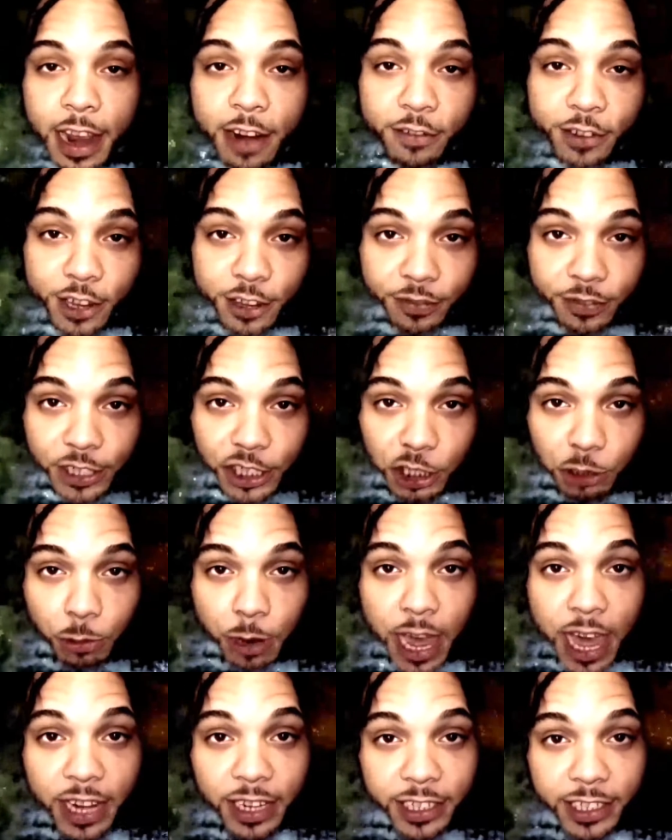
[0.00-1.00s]
Every
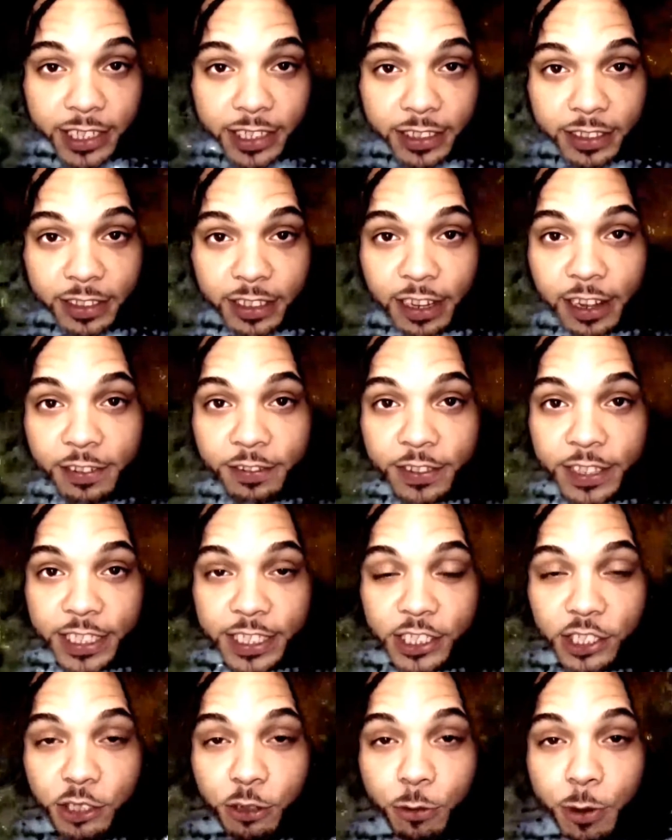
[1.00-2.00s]
eventuality of
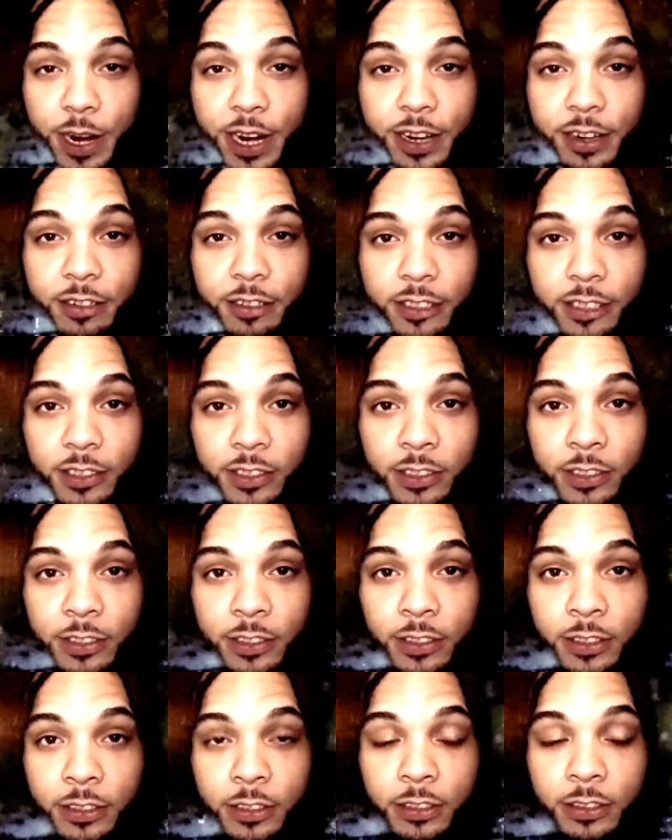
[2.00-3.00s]
these squares
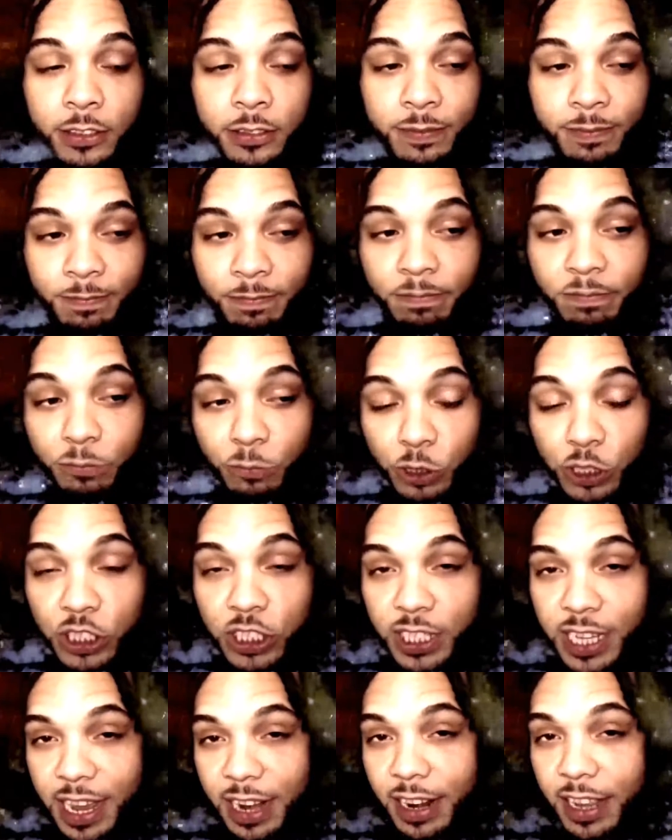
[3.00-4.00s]
would
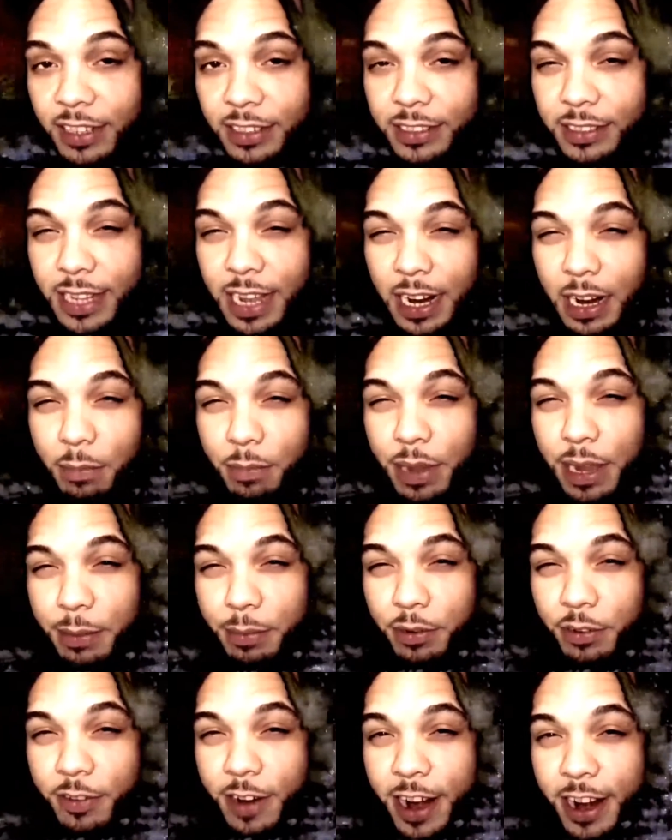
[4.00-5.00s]
look kind of like a stack of
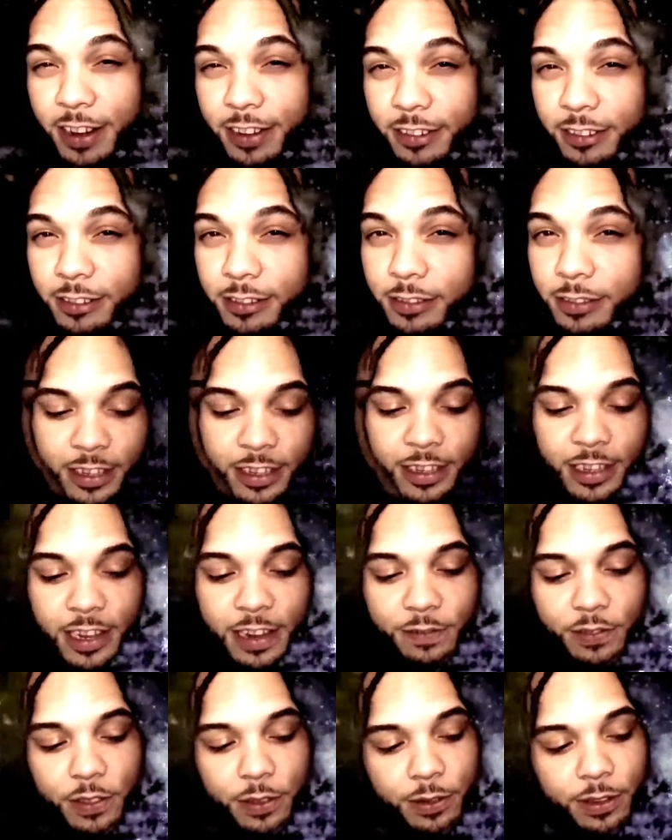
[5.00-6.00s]
paper, right?
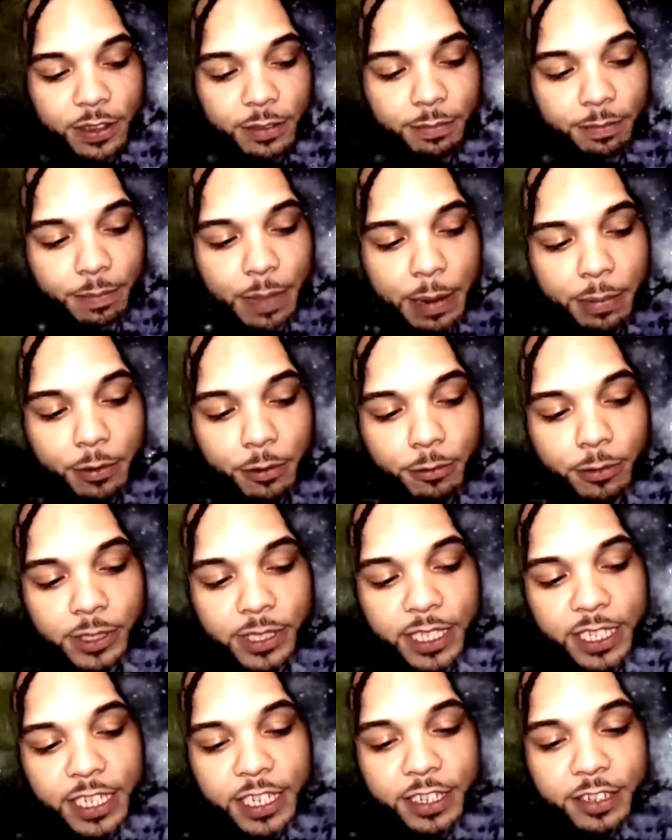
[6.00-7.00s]
If the paper
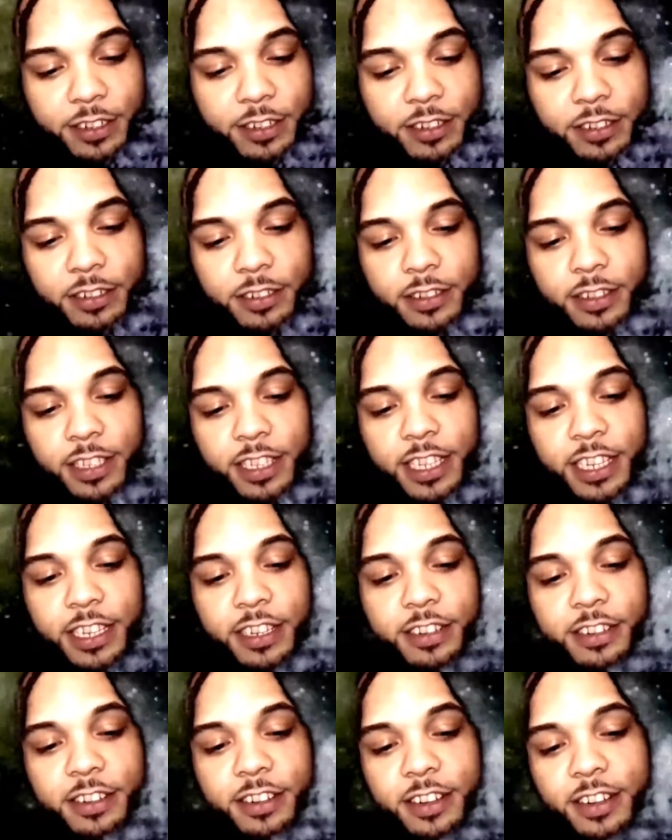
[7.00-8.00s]
was here,
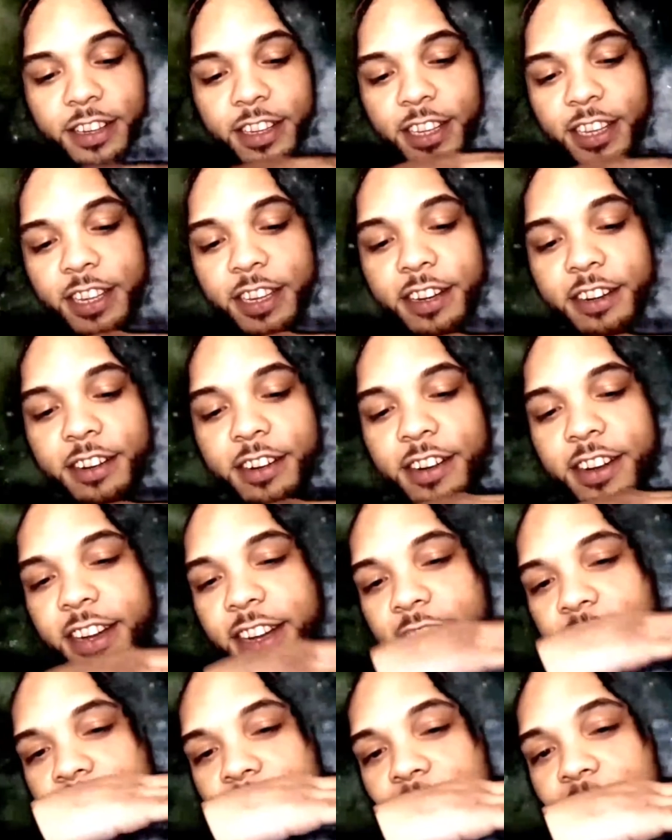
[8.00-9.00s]
here, here,
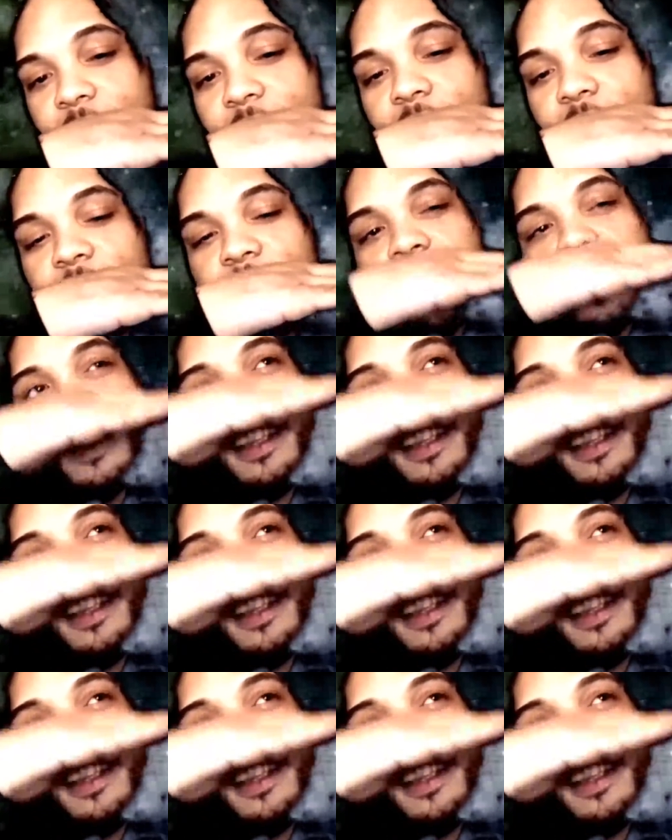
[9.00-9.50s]
here,